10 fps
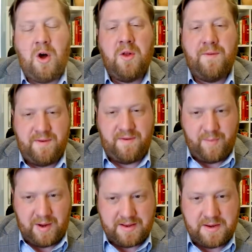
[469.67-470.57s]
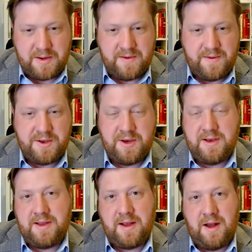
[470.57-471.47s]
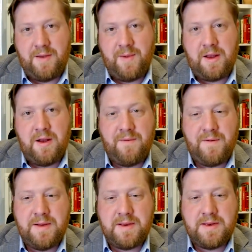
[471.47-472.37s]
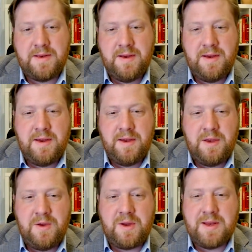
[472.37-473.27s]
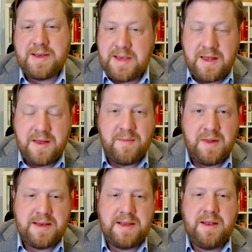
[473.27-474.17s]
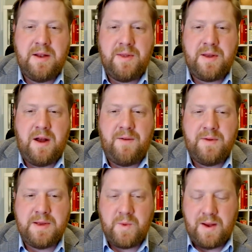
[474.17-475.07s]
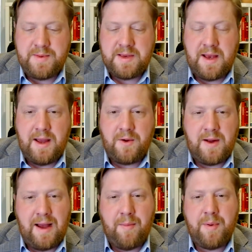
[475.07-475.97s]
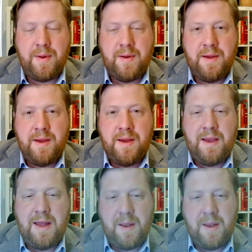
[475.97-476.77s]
of the sponsors of the Just Economy Conference. You can see them listed on the conference website or app. And in